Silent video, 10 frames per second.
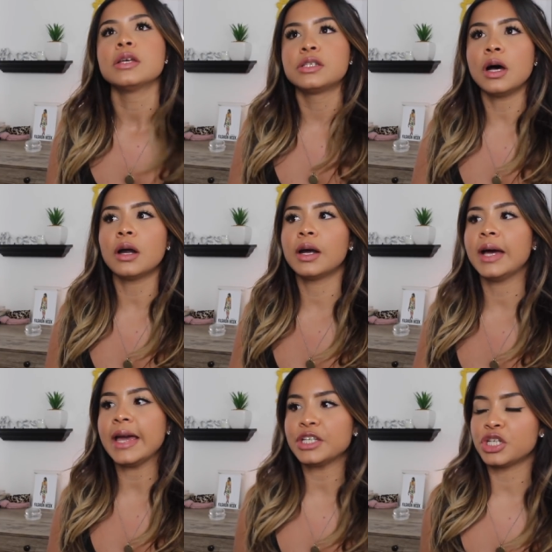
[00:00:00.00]

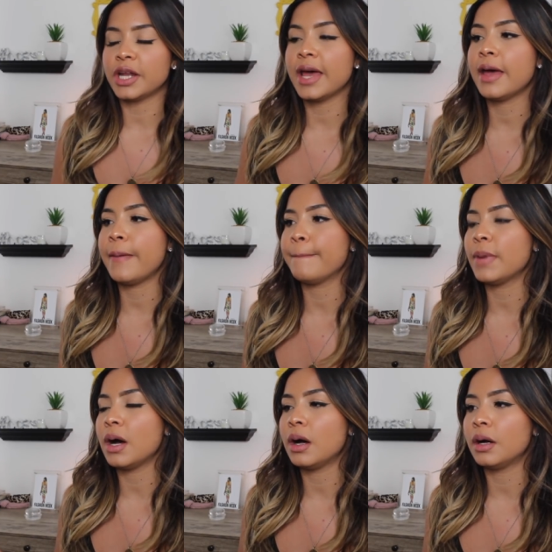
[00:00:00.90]
Zara, H&M,
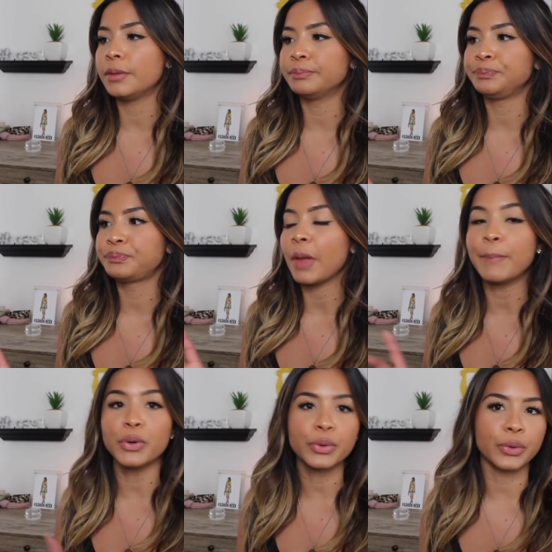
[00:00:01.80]

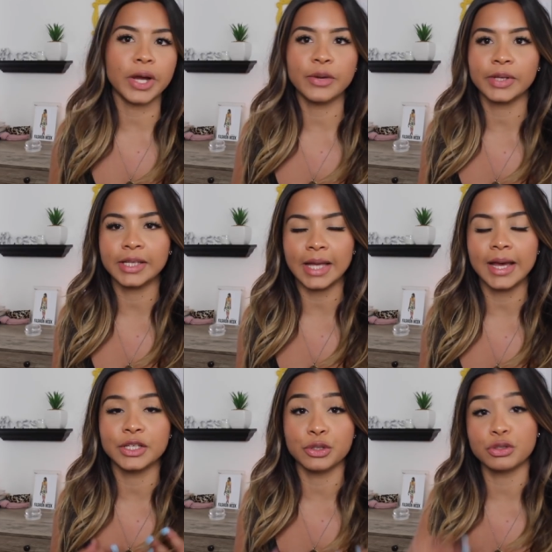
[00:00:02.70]
Boohoo, anywhere like
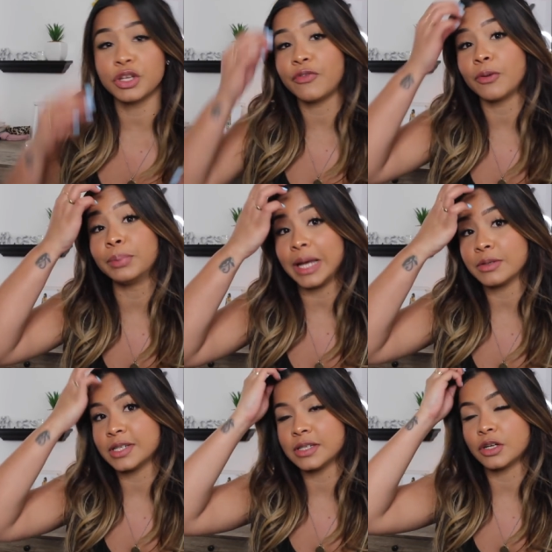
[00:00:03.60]
that, it's usually for
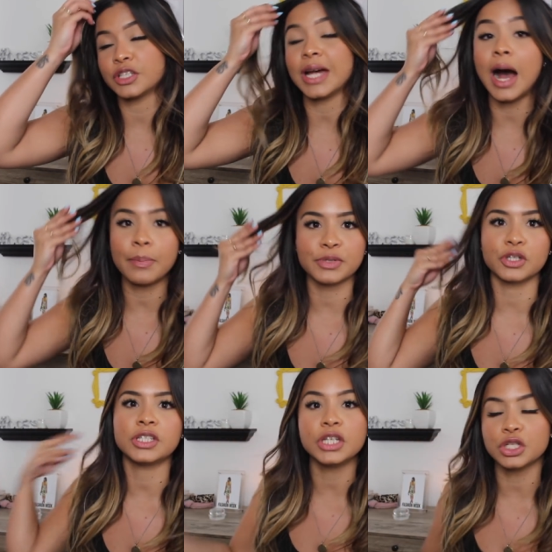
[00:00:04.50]
blouses or tops
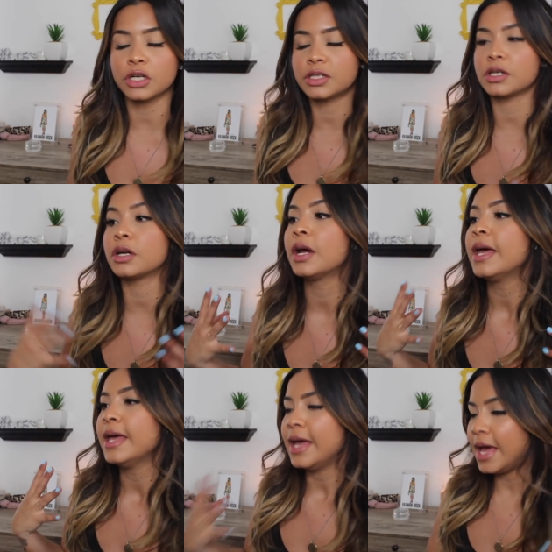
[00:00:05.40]
or t-shirts or
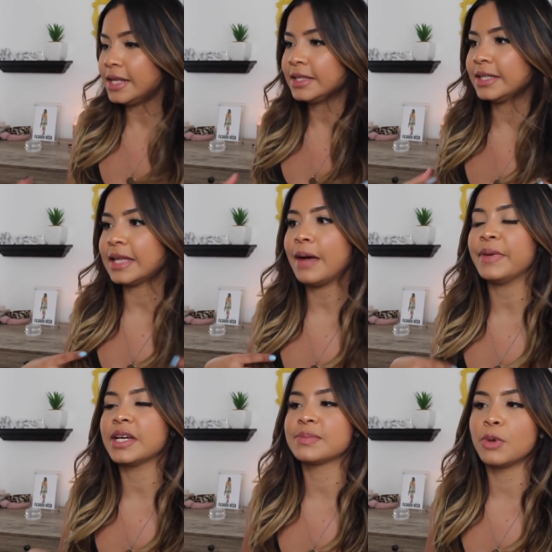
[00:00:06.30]
anything like that,
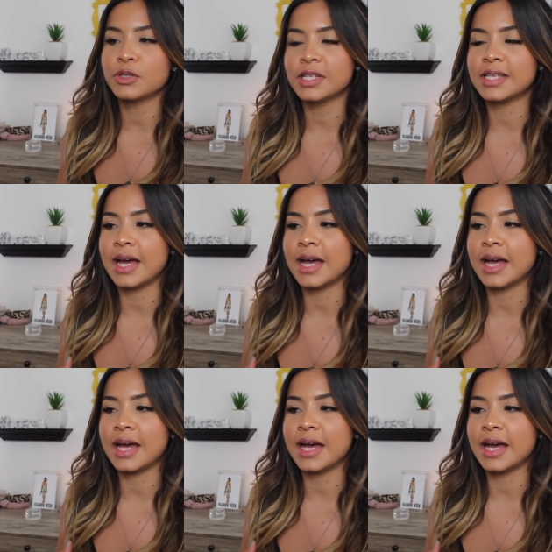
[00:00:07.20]
because most of the